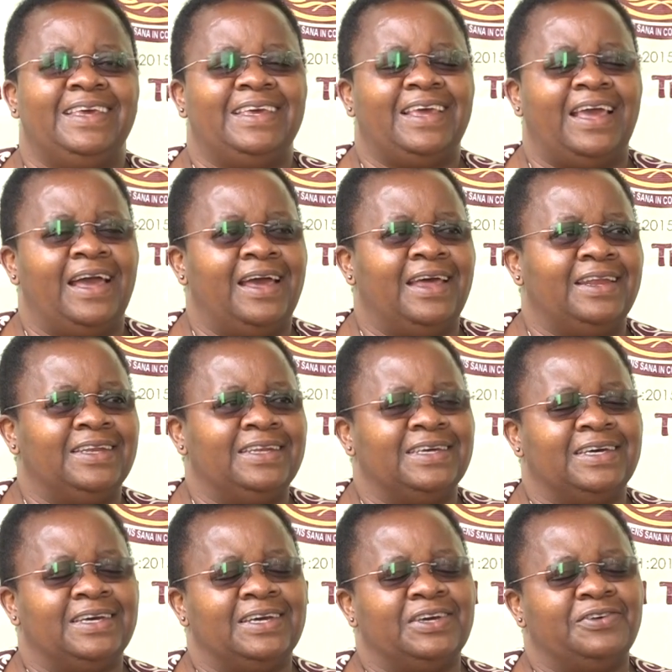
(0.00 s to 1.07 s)
and
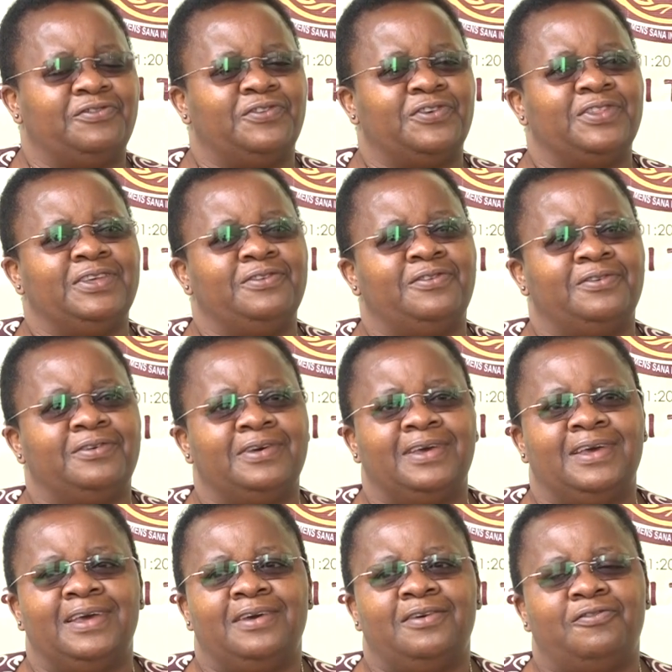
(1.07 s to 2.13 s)
for the
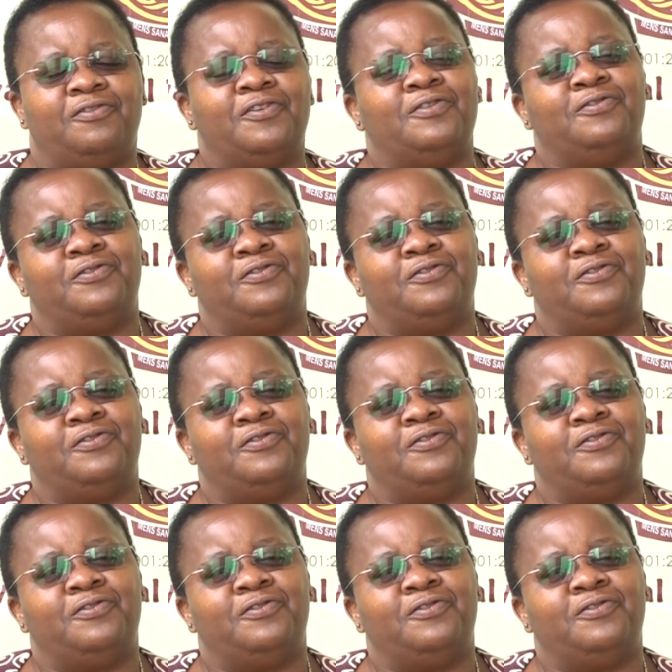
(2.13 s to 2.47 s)
Form